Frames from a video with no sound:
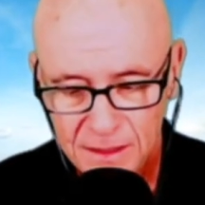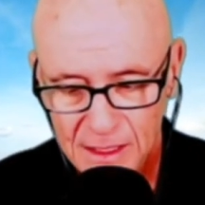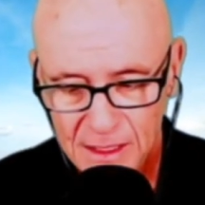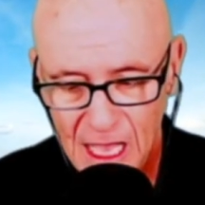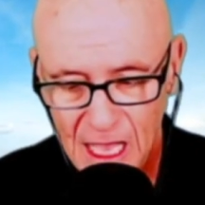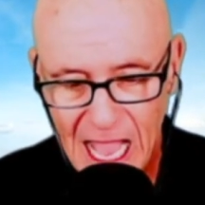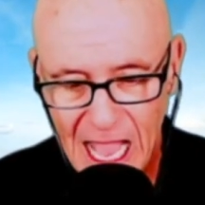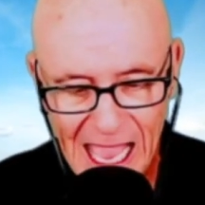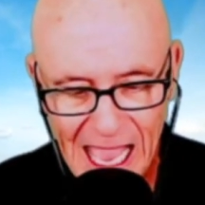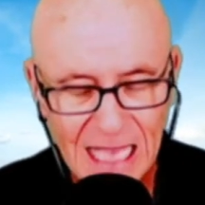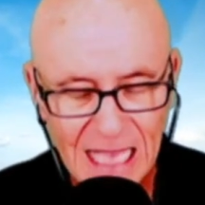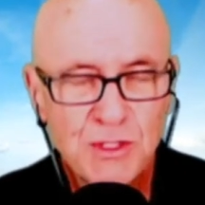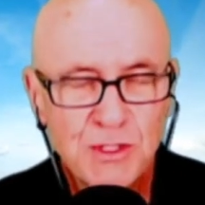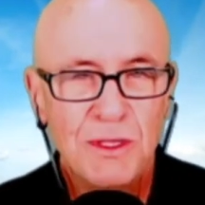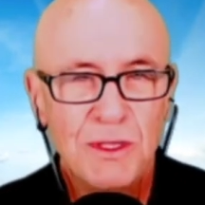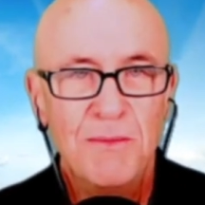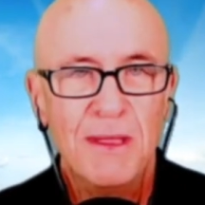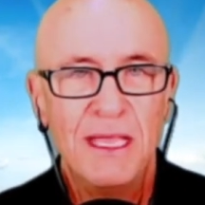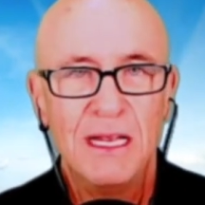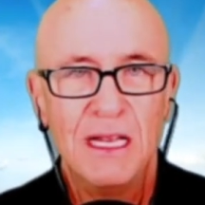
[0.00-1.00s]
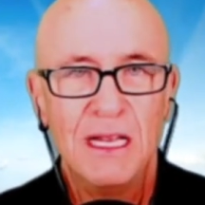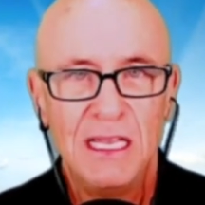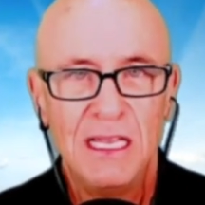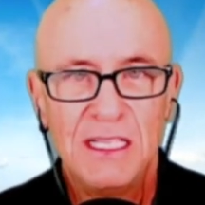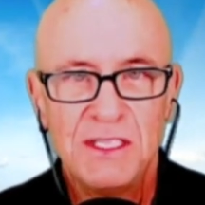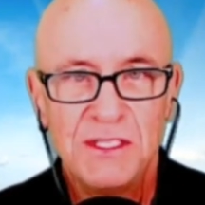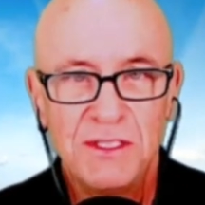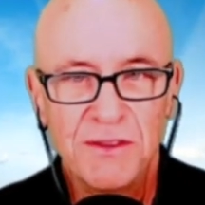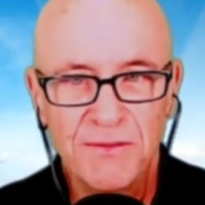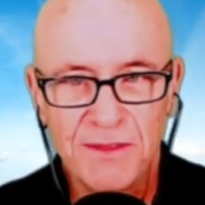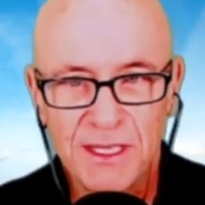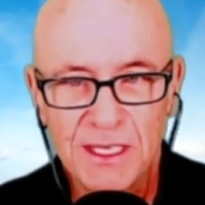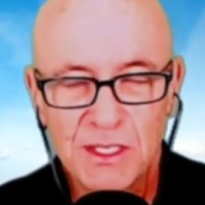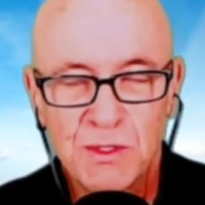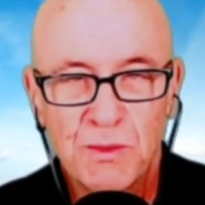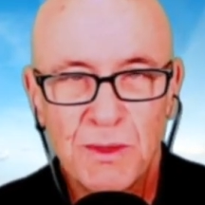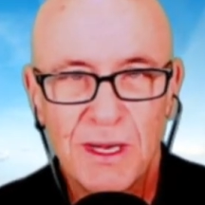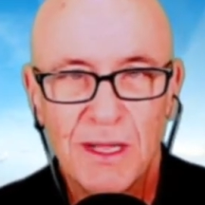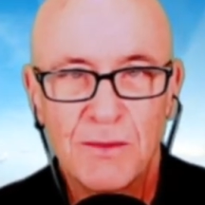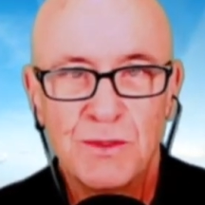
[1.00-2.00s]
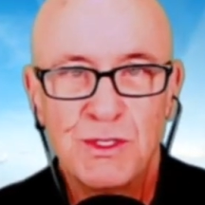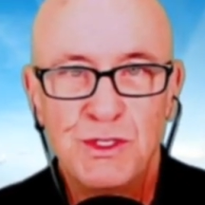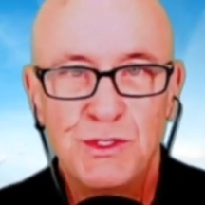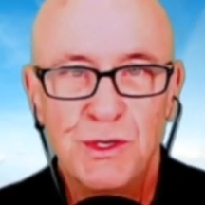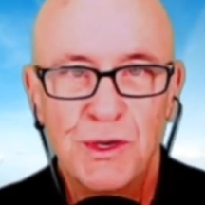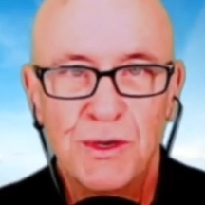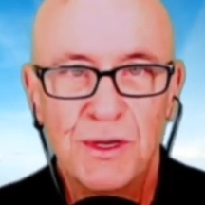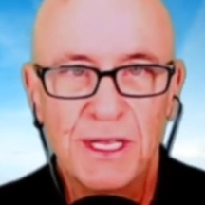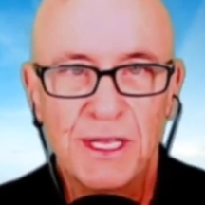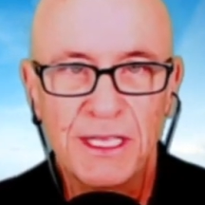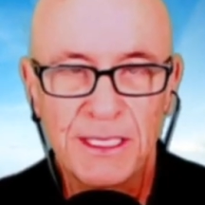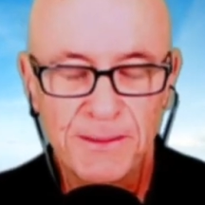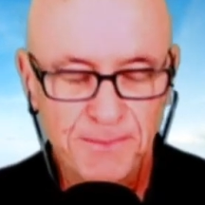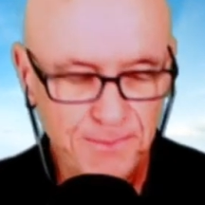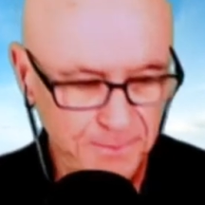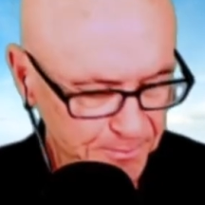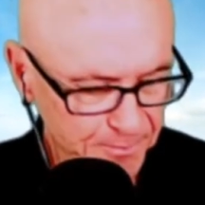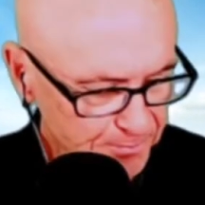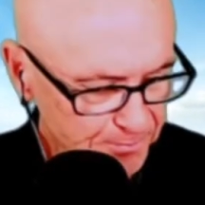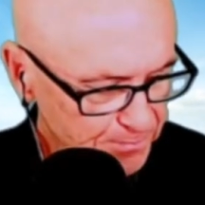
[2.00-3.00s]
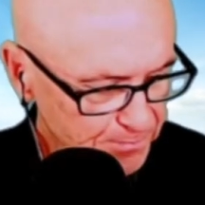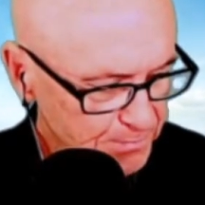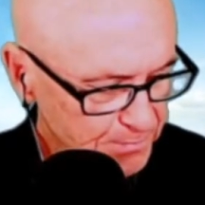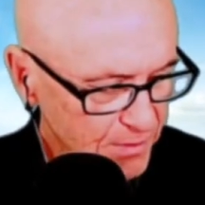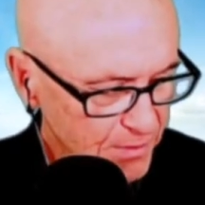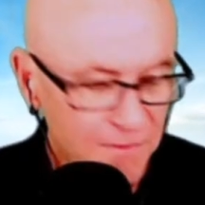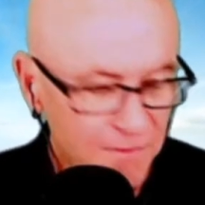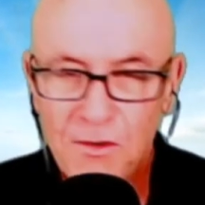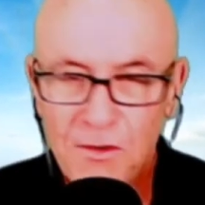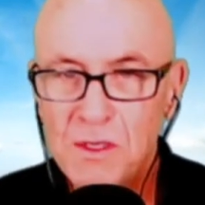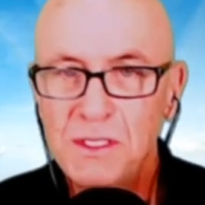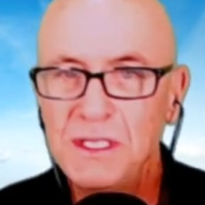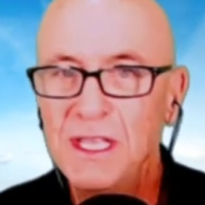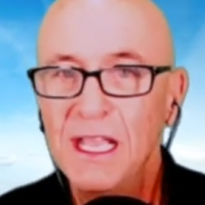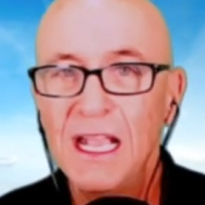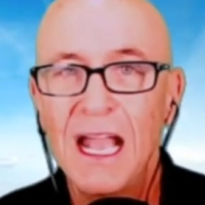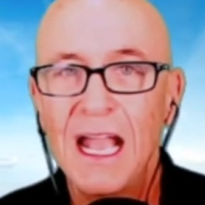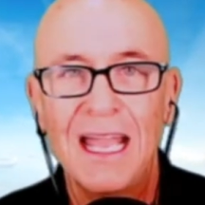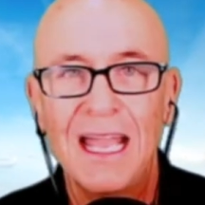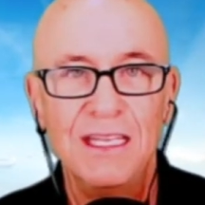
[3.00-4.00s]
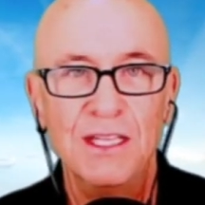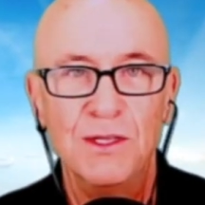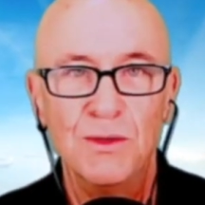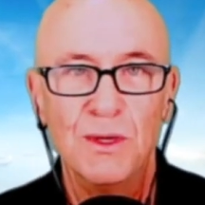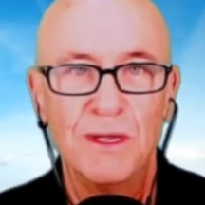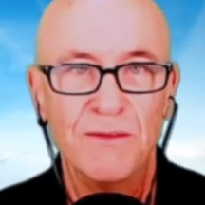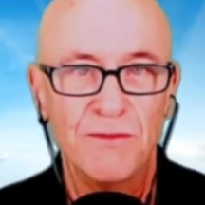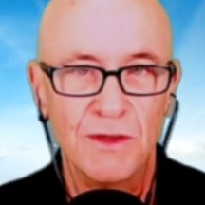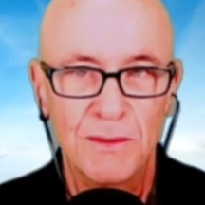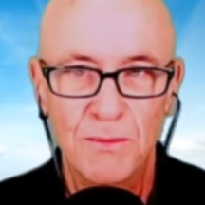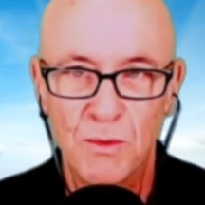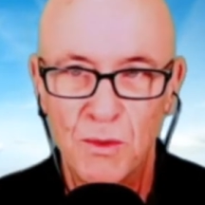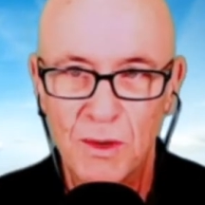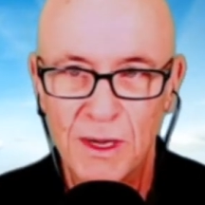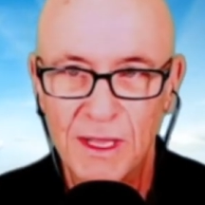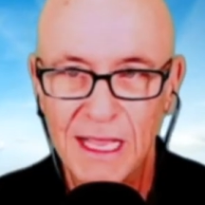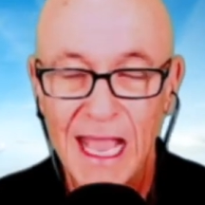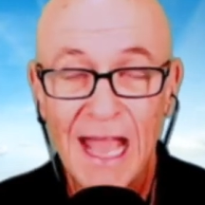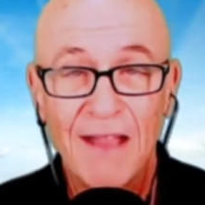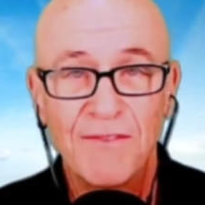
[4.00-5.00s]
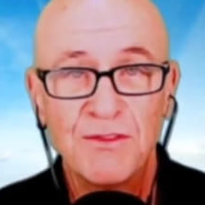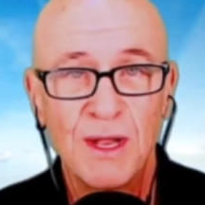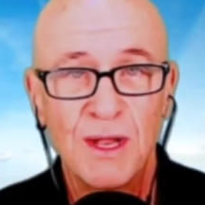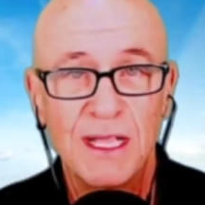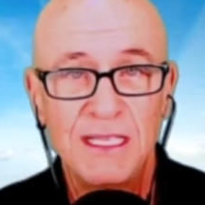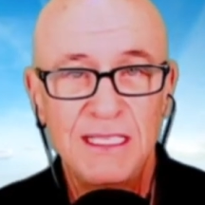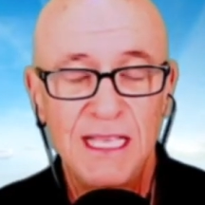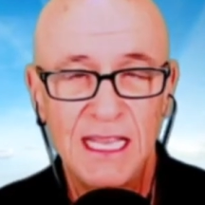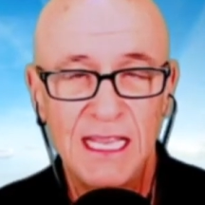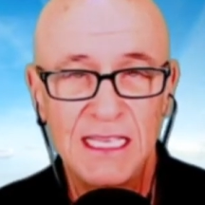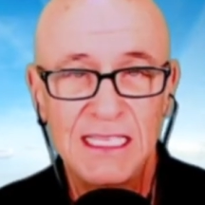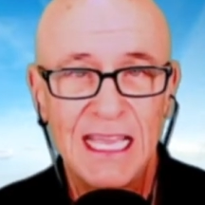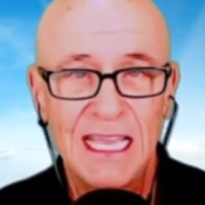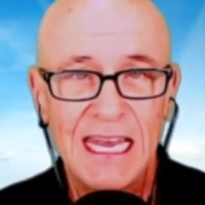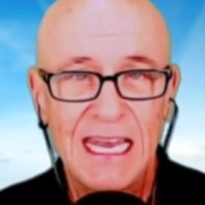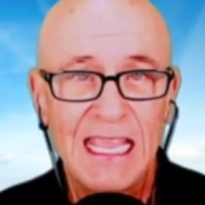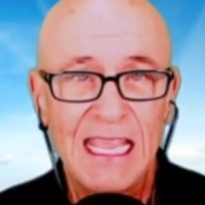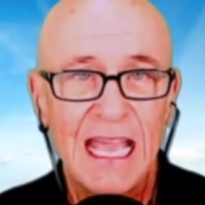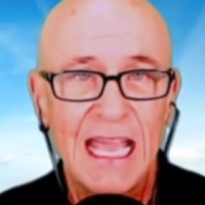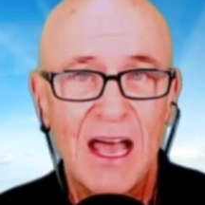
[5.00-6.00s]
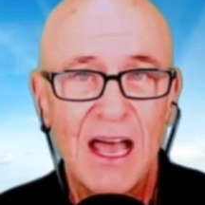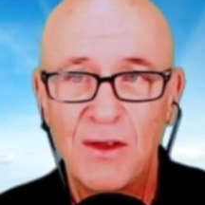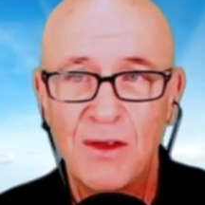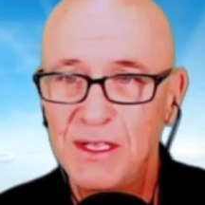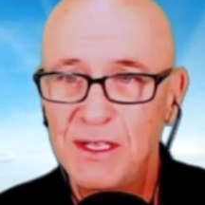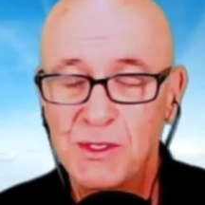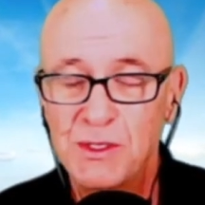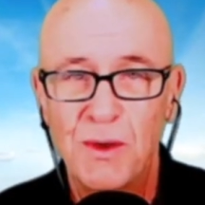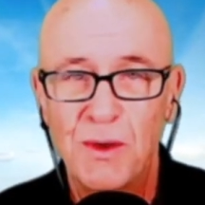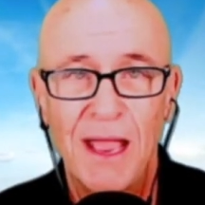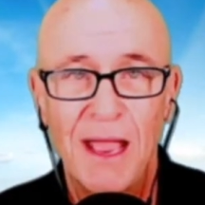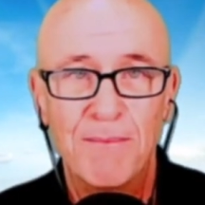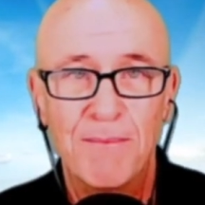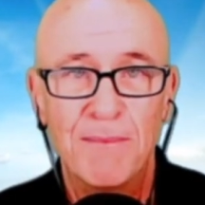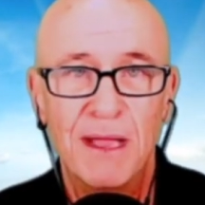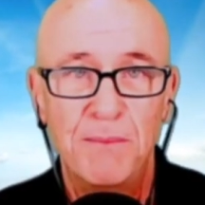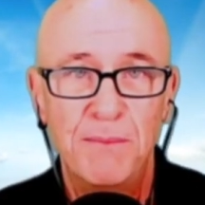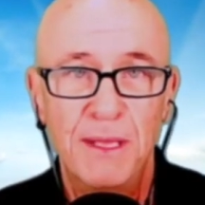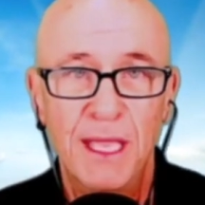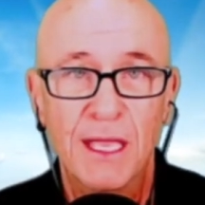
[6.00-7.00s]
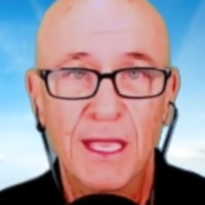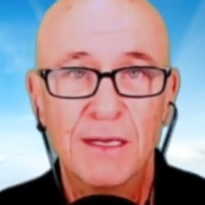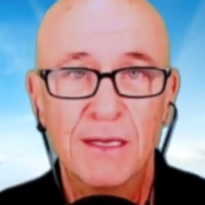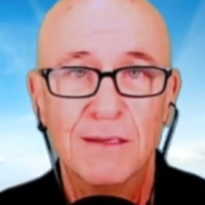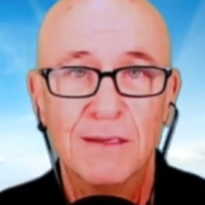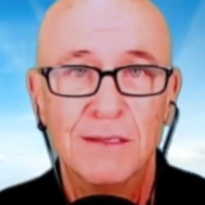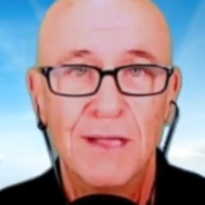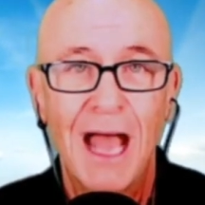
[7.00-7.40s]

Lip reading: I actually made a list of this when I was journaling. The first thing I do every morning after I take Teddy out is grab my pen.